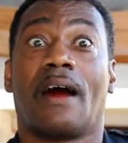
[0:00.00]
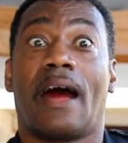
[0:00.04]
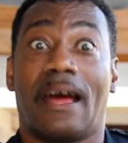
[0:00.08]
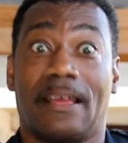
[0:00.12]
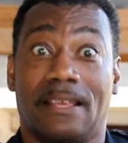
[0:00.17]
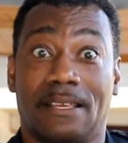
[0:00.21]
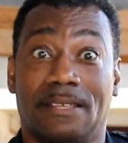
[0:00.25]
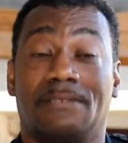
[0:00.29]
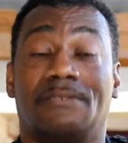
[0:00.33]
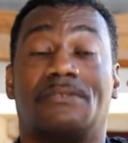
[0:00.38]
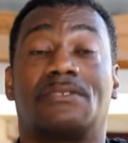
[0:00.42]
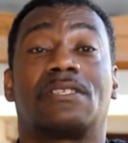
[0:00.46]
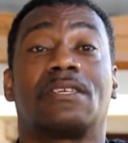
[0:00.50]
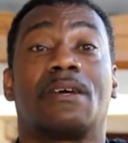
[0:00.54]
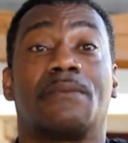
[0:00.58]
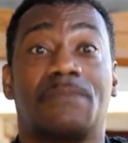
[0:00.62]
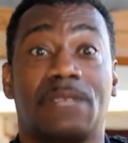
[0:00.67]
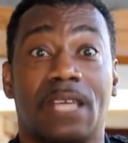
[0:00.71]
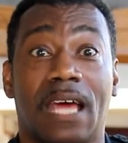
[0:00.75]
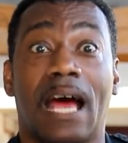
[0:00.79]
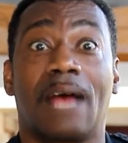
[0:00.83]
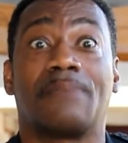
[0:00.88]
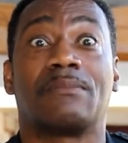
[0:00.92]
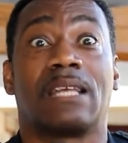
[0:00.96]
And
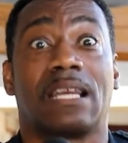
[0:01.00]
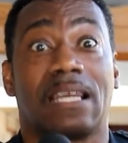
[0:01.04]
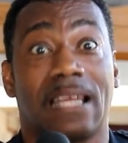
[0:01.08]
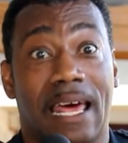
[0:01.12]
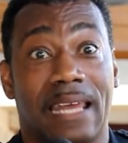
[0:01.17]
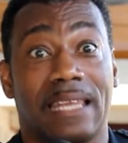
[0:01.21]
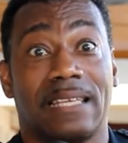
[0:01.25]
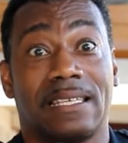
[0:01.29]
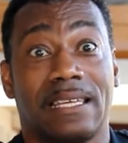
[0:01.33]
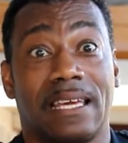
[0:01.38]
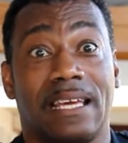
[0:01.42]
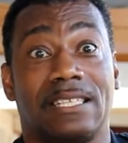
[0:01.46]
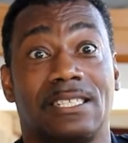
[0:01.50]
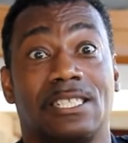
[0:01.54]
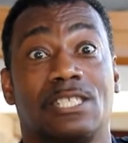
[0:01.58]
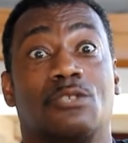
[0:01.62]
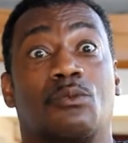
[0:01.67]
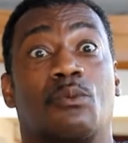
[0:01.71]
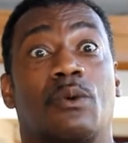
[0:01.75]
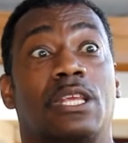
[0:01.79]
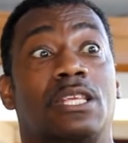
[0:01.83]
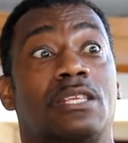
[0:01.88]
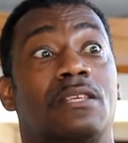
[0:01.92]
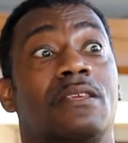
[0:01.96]
sometimes, in a lot of
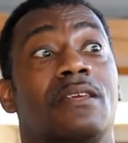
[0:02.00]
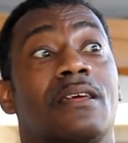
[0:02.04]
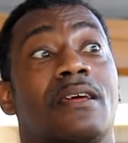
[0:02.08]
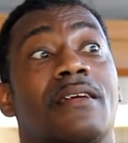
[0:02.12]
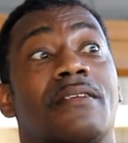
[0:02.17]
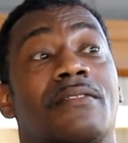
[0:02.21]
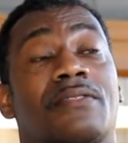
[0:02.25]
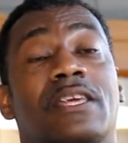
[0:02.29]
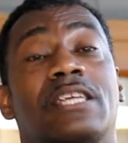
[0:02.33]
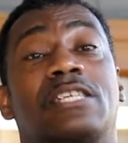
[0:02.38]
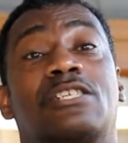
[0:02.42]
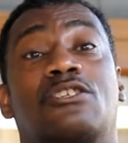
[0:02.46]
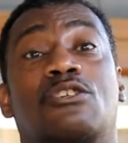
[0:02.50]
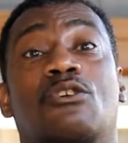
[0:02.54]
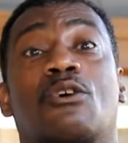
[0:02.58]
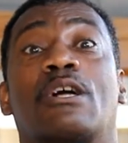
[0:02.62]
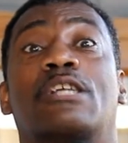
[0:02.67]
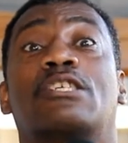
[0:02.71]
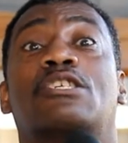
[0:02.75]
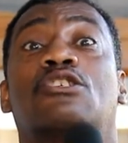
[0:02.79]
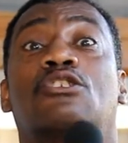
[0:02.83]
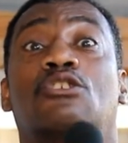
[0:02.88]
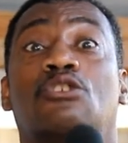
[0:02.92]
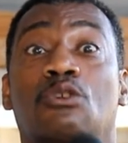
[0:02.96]
cases, when they
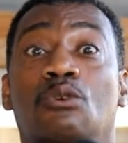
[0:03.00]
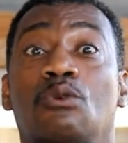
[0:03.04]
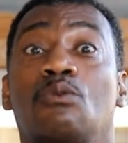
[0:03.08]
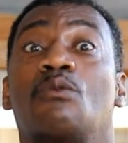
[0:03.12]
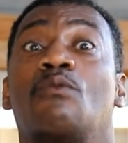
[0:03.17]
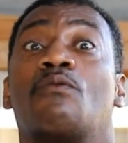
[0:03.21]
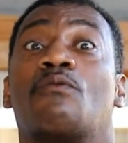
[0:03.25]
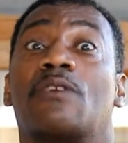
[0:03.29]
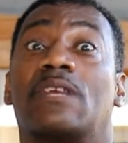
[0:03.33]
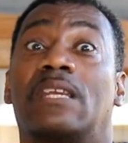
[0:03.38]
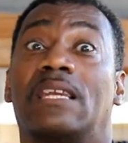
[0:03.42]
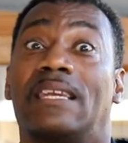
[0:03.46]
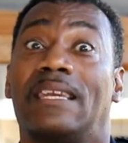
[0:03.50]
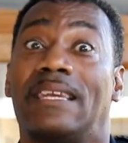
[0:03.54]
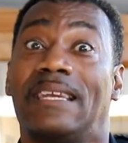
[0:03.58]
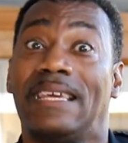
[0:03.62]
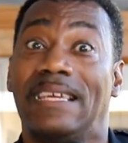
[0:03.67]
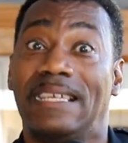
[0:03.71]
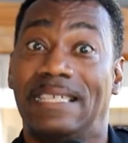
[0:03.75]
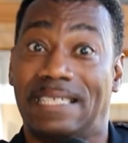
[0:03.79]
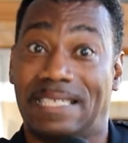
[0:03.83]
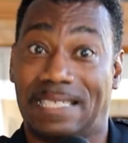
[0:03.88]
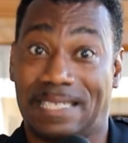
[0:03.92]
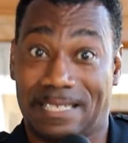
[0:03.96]
start to
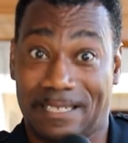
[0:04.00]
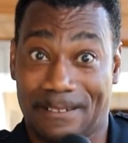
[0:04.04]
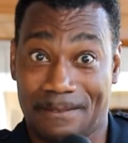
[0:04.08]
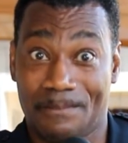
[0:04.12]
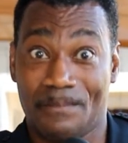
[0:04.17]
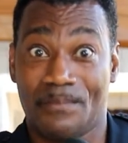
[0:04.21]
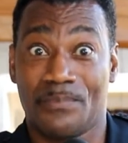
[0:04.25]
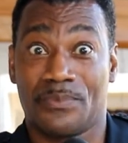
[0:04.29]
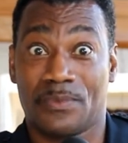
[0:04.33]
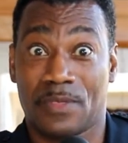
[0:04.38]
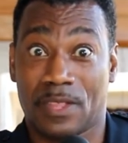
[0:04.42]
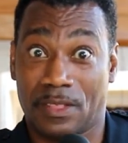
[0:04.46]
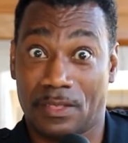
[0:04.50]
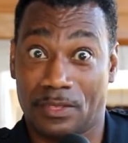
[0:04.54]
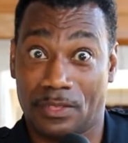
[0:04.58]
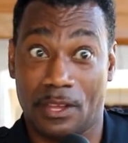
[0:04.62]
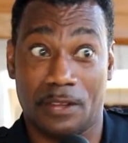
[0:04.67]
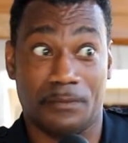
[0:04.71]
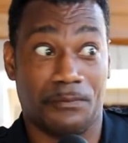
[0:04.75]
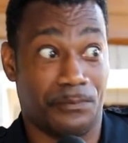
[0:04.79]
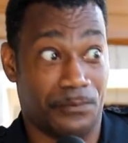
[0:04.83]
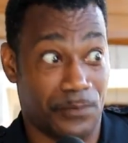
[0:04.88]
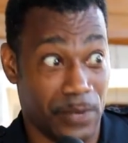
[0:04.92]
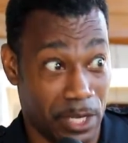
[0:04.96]
release
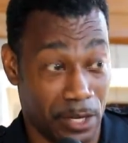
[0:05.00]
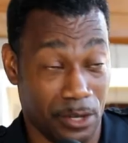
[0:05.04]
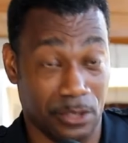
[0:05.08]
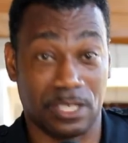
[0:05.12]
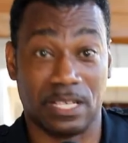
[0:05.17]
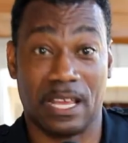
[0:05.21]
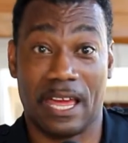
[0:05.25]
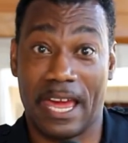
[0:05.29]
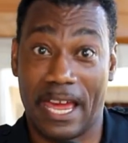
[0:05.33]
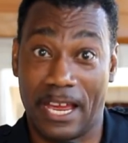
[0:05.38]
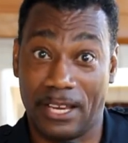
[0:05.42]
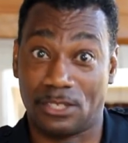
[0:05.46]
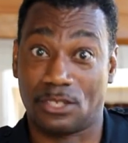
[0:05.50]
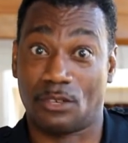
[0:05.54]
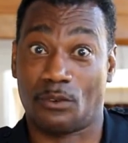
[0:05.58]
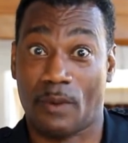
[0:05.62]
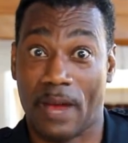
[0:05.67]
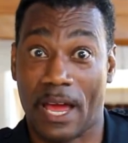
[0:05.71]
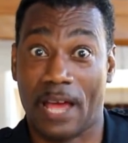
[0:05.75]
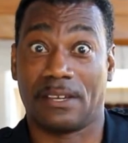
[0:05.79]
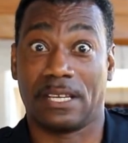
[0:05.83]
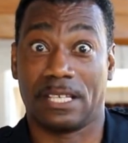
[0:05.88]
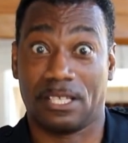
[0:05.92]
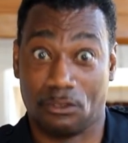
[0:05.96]
the fears and angers
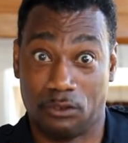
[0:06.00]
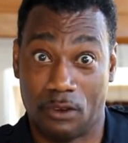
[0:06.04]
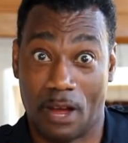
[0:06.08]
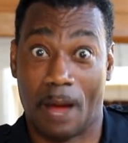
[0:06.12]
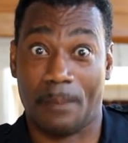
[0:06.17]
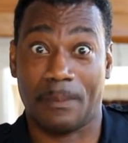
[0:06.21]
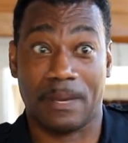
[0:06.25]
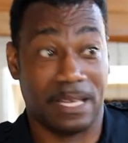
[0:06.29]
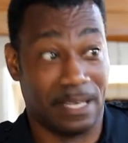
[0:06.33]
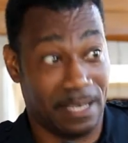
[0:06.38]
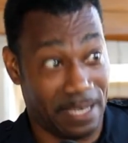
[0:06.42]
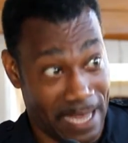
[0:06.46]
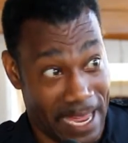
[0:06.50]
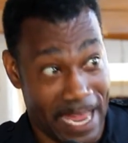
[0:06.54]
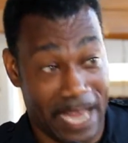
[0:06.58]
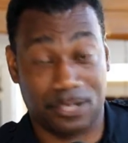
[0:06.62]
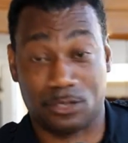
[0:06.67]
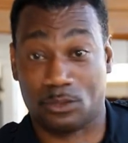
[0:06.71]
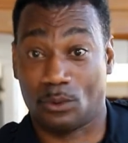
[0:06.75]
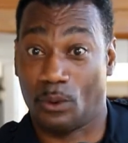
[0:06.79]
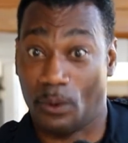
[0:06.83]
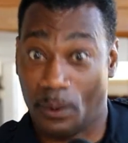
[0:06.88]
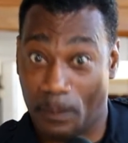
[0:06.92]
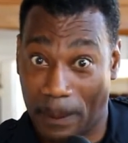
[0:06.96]
around the trauma and the
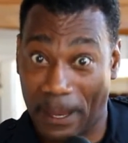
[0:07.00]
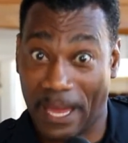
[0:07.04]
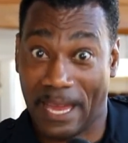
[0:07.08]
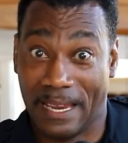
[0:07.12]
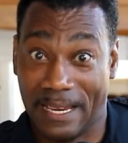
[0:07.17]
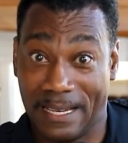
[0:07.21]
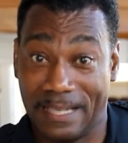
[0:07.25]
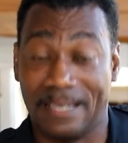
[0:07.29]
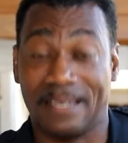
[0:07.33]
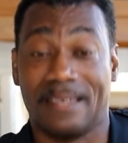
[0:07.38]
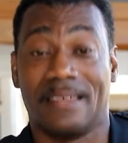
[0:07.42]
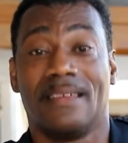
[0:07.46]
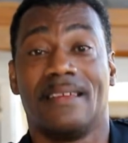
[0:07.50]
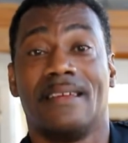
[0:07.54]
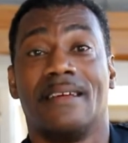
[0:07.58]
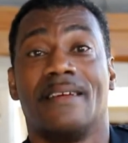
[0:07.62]
actual pain,